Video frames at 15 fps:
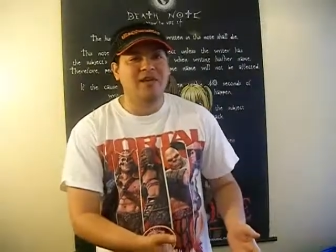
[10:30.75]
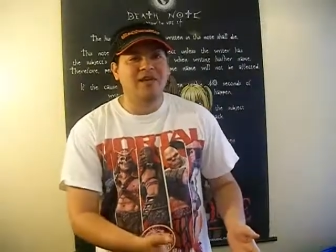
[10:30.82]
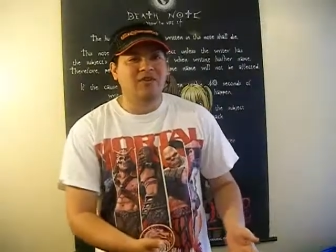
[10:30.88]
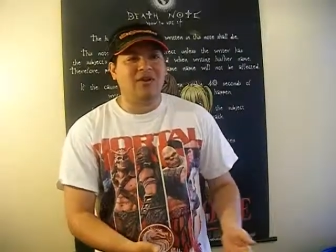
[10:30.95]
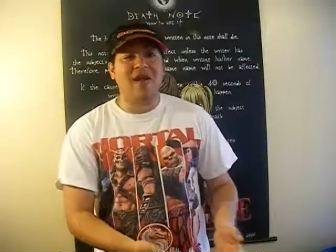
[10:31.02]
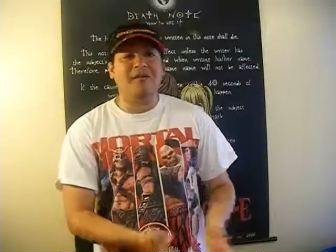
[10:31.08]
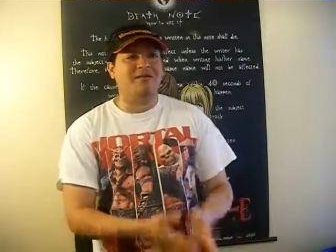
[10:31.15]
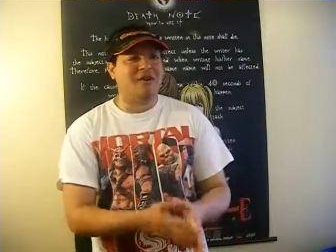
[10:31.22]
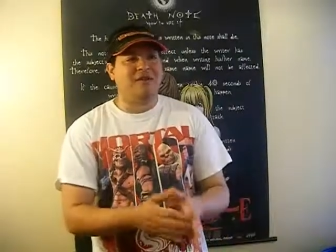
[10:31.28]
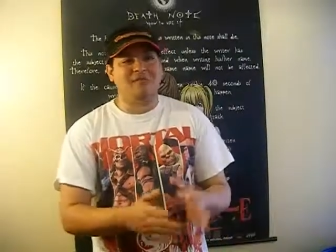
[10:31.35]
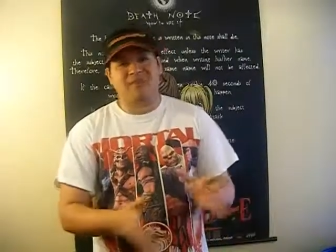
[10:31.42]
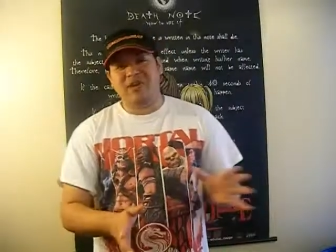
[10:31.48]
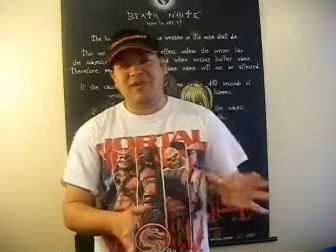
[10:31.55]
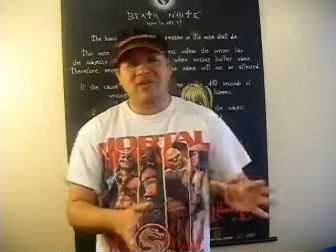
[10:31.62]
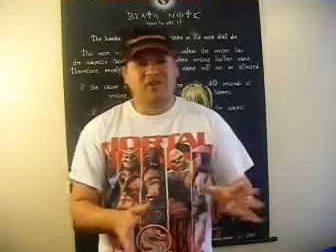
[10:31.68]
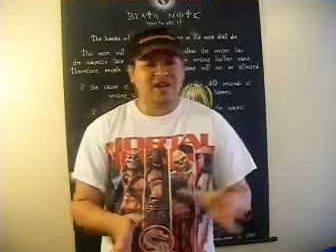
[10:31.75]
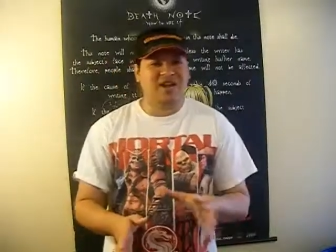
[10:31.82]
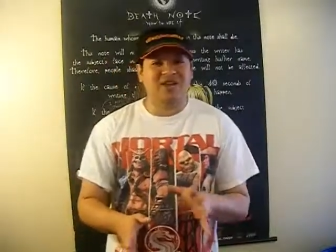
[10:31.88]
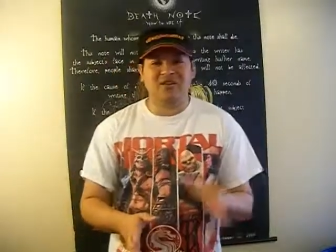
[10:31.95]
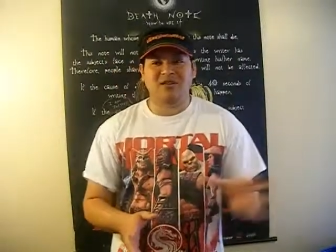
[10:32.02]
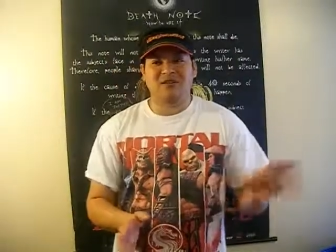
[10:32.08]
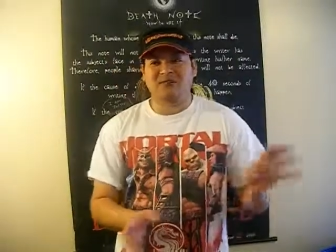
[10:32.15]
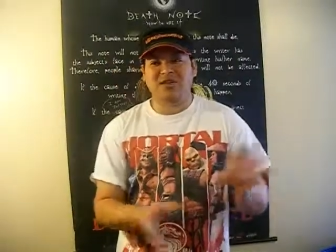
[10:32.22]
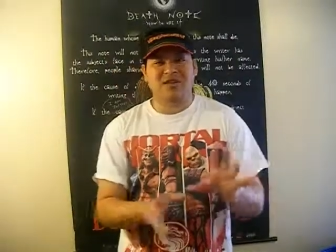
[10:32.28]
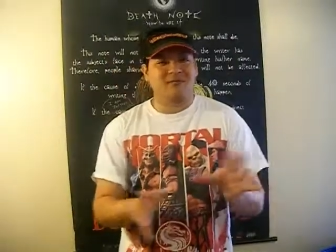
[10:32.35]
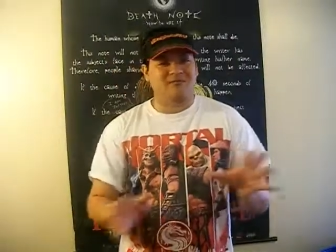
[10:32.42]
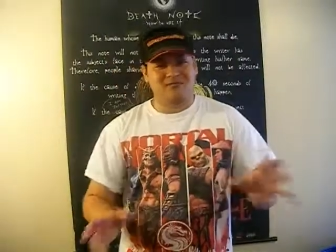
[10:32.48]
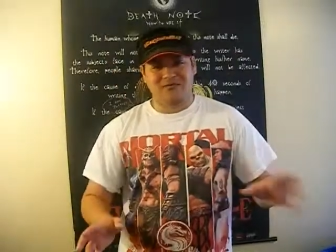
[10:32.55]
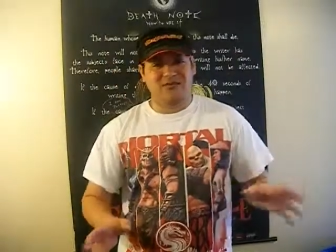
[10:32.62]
So that was like a big change and a big